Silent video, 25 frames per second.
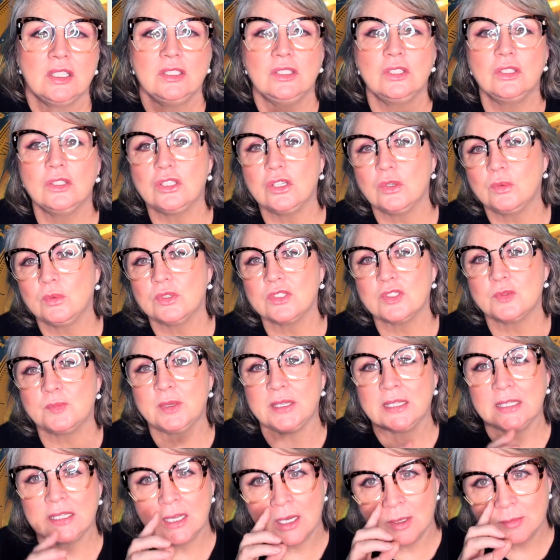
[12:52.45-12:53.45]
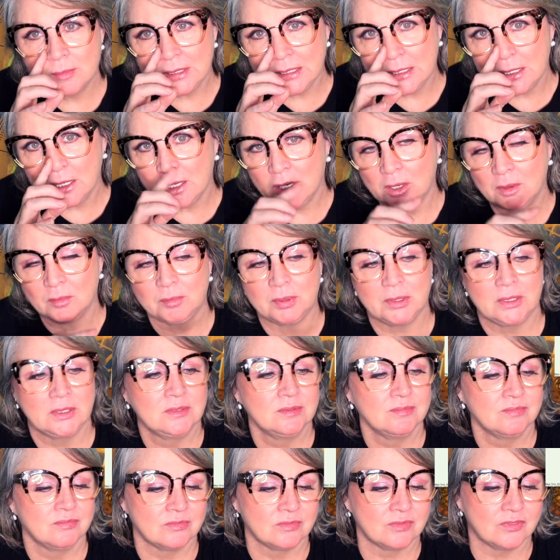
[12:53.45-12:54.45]
Look at what's been coming up
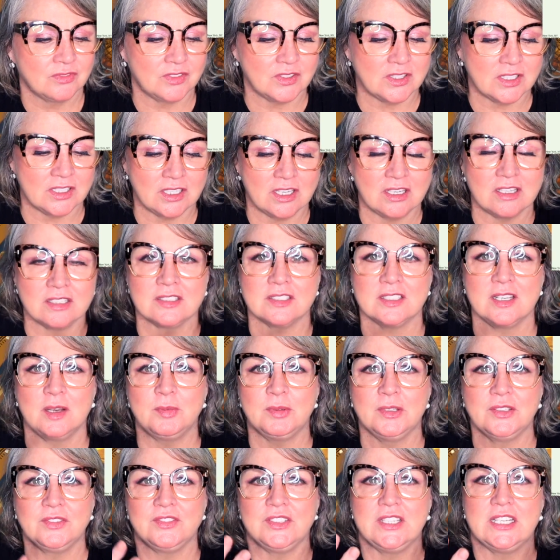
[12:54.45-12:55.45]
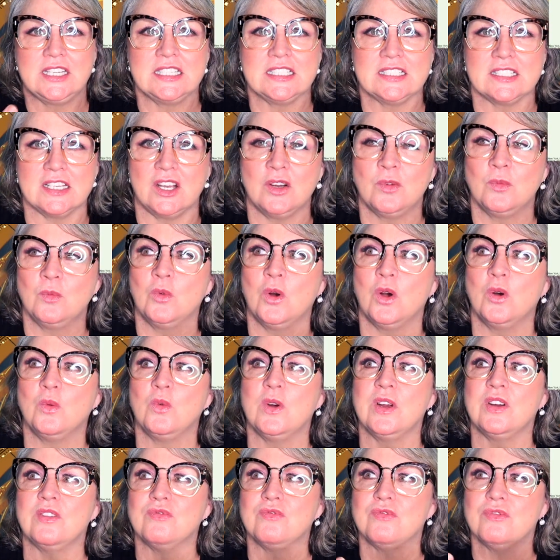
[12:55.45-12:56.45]
for the last couple of years and what
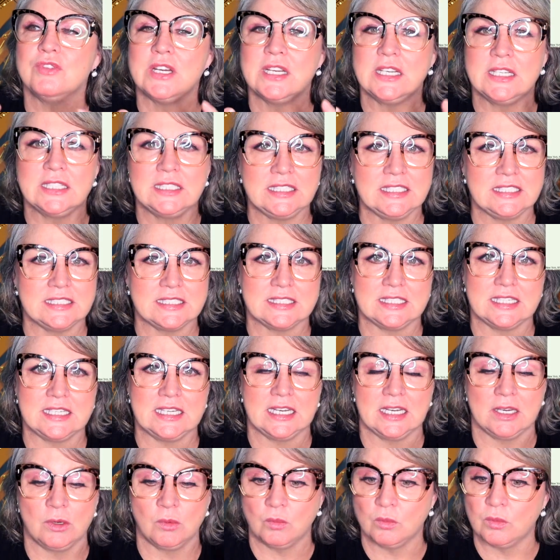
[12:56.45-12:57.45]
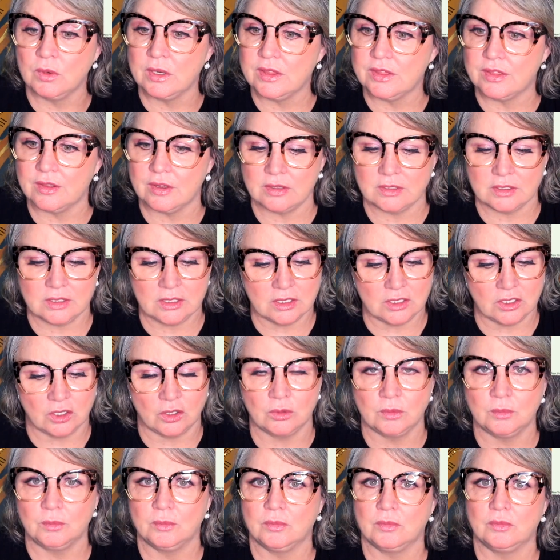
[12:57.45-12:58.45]
we're really seeing with, you
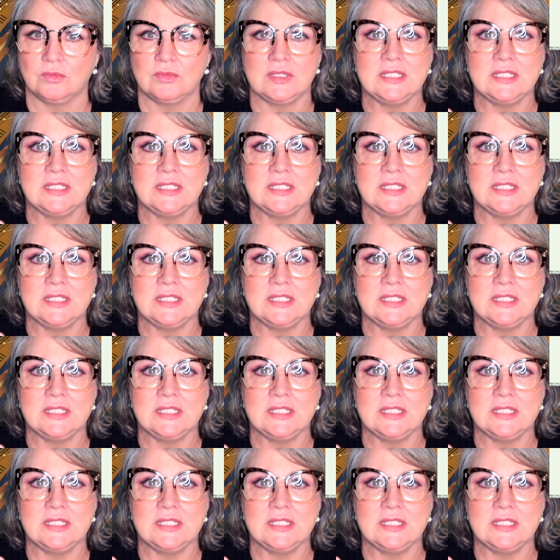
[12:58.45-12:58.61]
know,